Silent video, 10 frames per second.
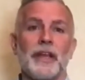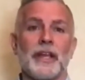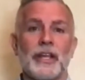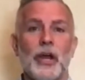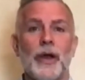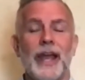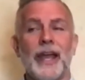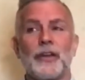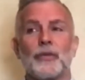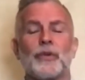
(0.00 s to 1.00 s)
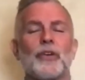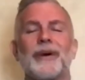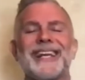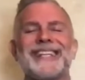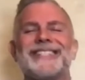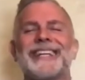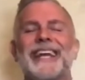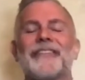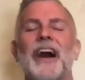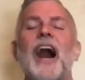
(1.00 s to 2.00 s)
You know, and what do I need to
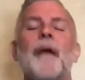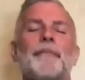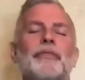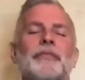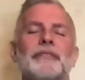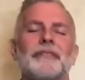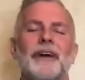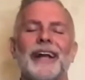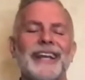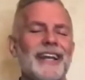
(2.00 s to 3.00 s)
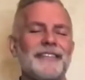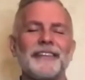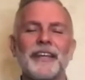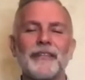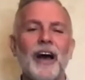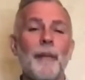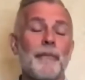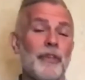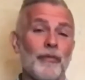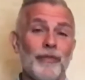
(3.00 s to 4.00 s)
give up? I needed to give
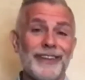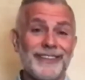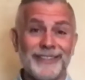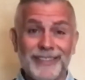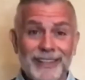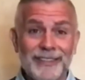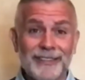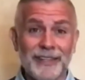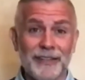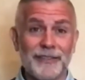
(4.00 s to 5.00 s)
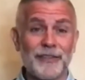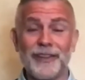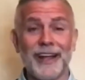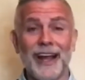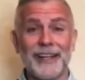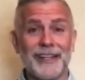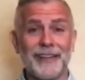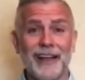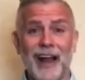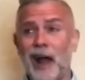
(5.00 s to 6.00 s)
up the resistance to the idea
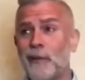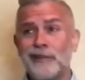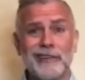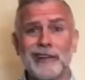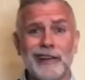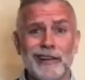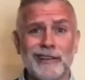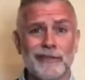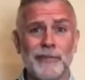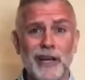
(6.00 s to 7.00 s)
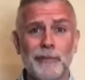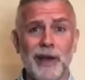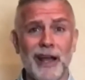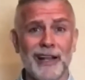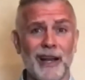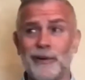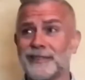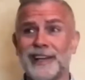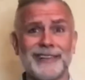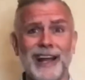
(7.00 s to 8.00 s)
that I wasn't going to get this money back. And I
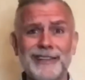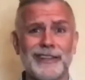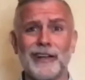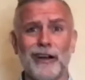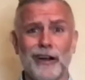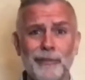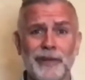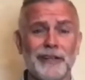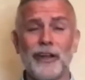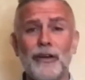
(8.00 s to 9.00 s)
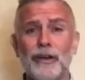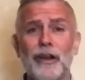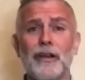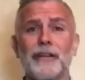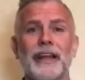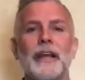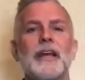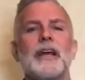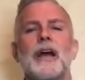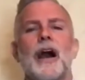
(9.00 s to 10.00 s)
was like, that's going to hurt me. No. Like,
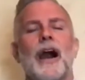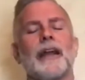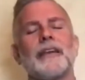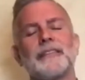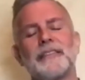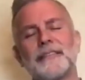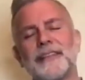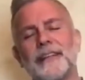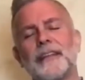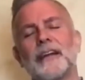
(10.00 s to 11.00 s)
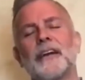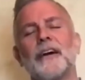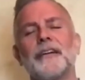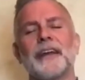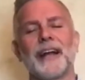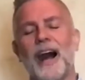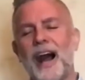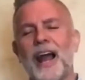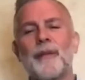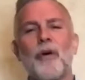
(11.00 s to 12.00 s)
I need to just let that go. Like,
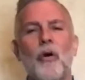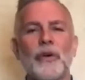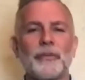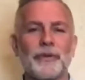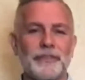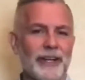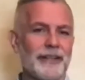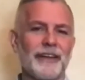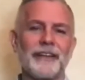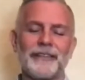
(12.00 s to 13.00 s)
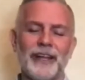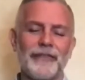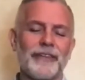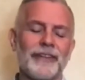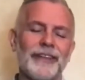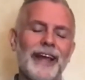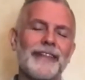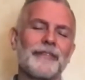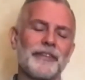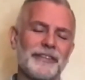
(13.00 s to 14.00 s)
I am always protected and safe.
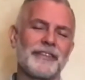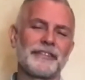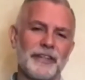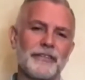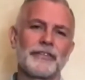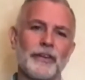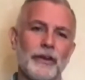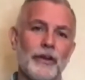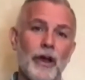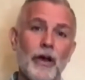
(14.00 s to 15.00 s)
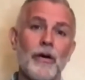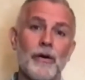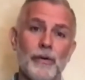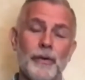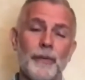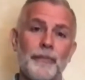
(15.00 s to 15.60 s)
Let the resistance go.